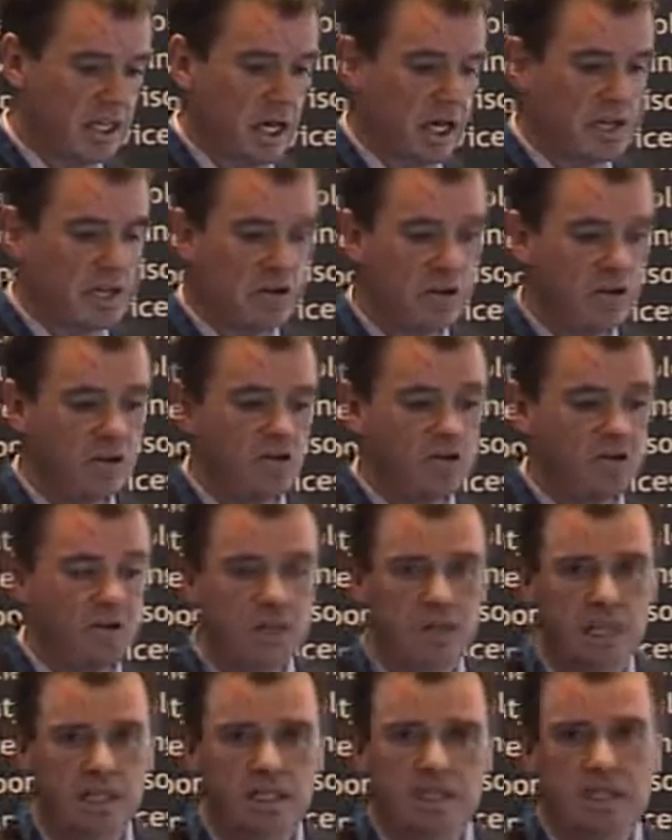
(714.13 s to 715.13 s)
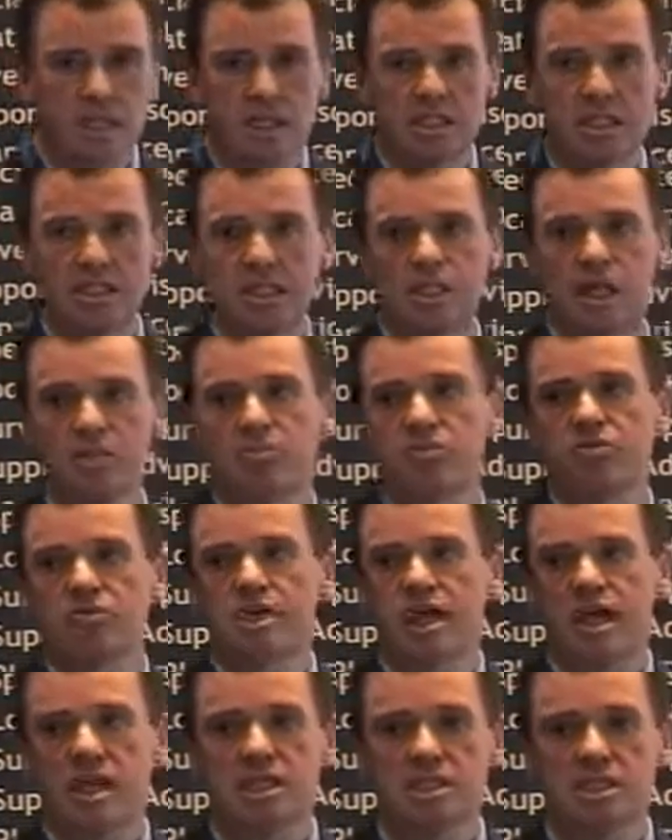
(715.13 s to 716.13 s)
And another exciting type of
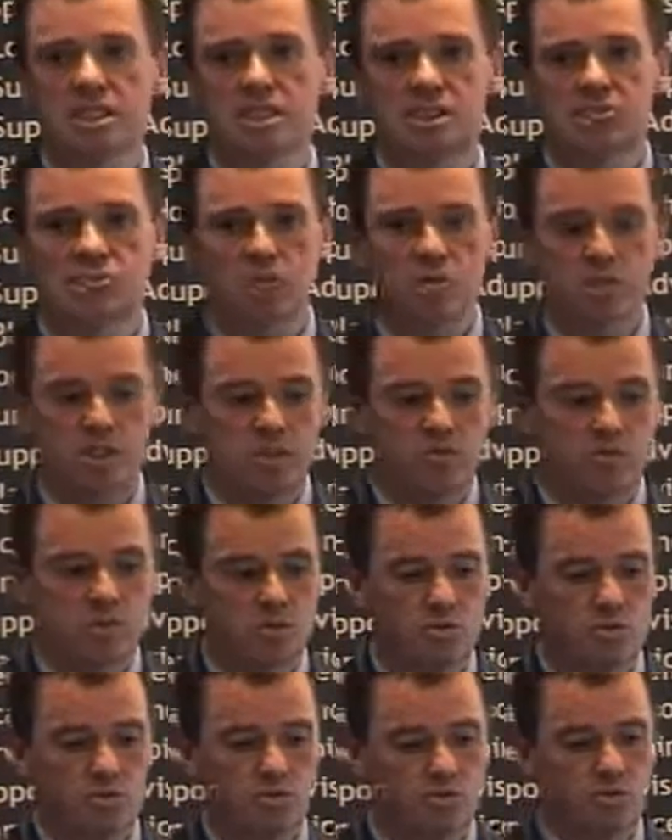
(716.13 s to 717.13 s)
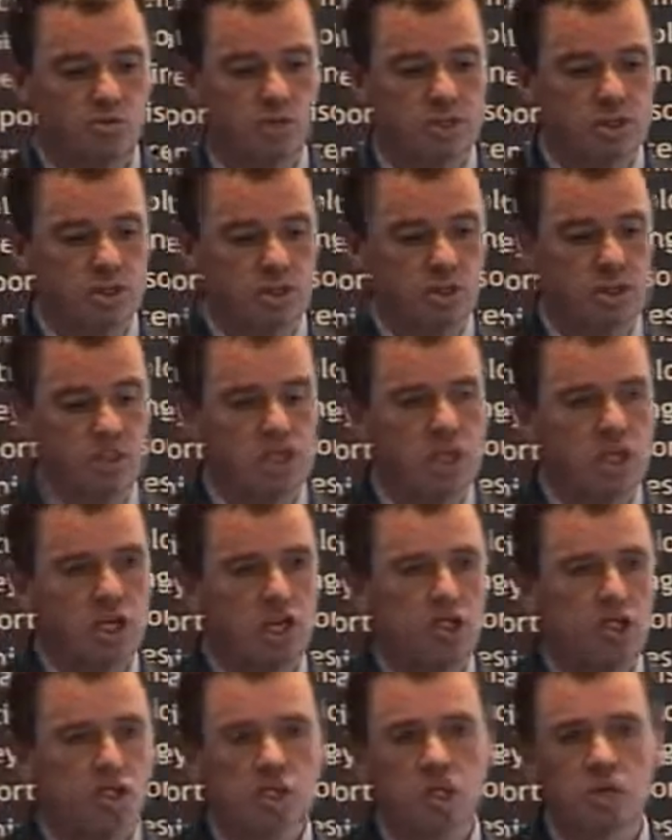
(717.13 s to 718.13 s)
analysis that we want to move towards is
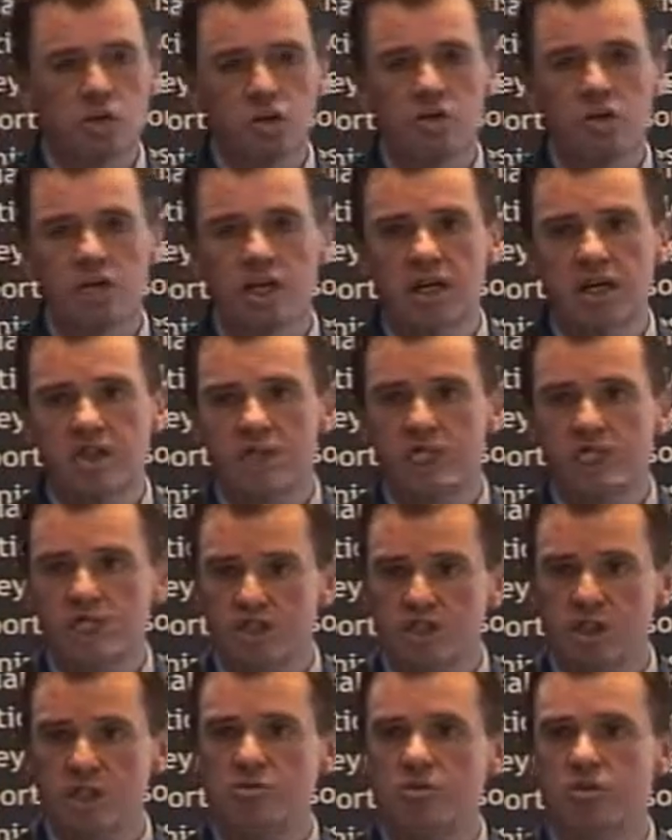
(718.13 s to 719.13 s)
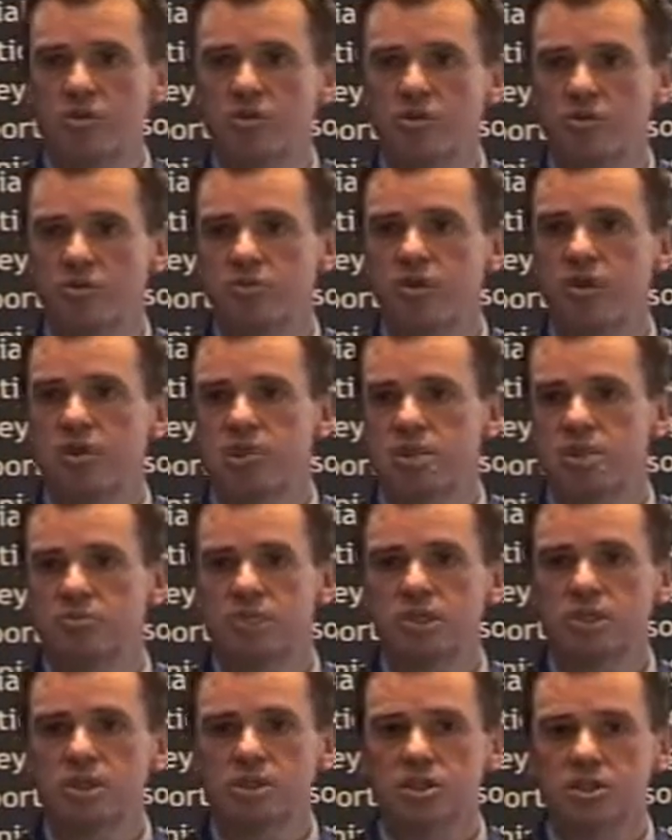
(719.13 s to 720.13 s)
just looking at the freshwater threatened
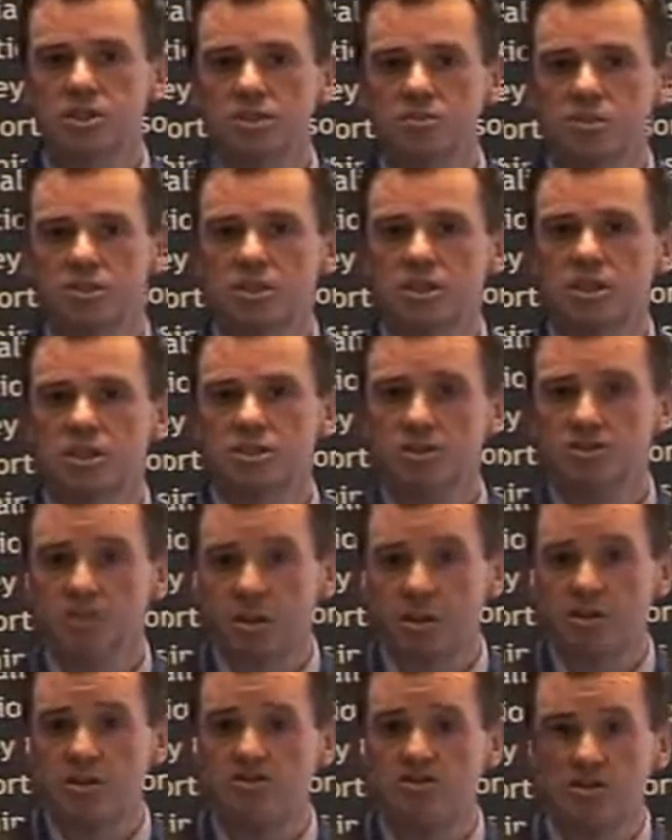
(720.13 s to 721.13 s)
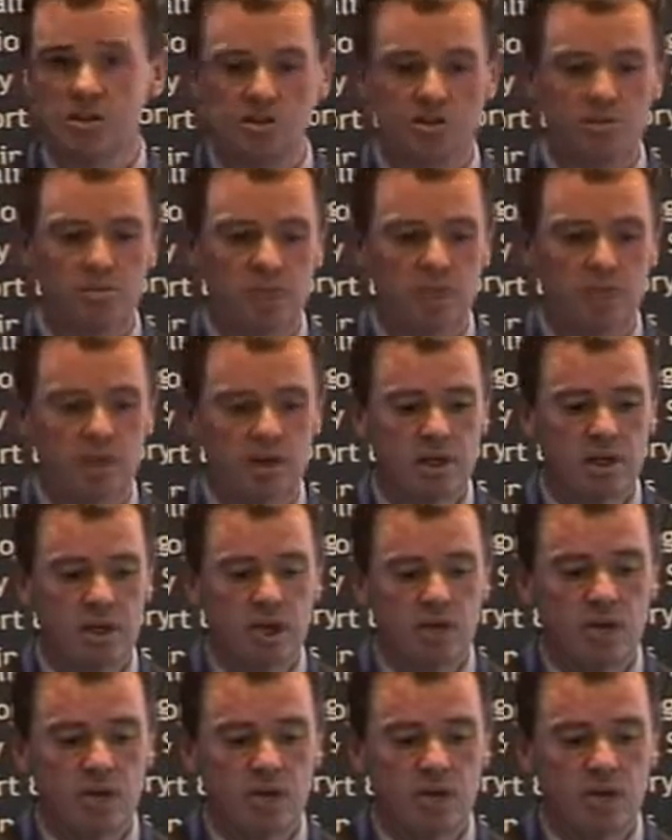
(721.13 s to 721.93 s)
species, the ones that are very vulnerable.